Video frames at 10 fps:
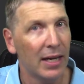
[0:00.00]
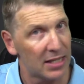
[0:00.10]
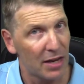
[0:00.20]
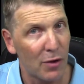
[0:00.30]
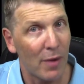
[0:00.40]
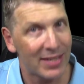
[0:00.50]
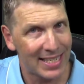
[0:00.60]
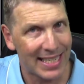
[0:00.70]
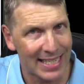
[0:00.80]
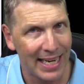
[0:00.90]
So if you have a
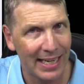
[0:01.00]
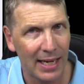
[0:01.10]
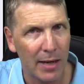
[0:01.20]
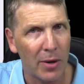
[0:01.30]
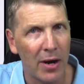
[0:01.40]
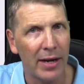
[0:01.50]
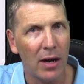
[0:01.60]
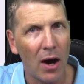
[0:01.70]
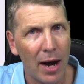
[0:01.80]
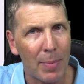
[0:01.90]
16 gigabyte
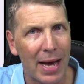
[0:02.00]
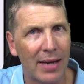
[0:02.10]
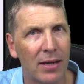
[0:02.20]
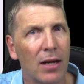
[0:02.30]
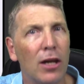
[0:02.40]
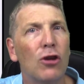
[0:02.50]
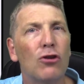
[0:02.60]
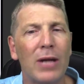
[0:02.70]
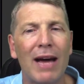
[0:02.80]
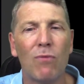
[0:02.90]
iPad, you
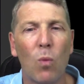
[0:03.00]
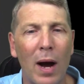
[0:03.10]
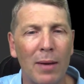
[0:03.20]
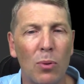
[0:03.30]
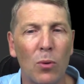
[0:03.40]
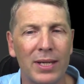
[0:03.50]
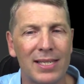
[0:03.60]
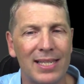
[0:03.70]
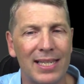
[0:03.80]
should have 1.6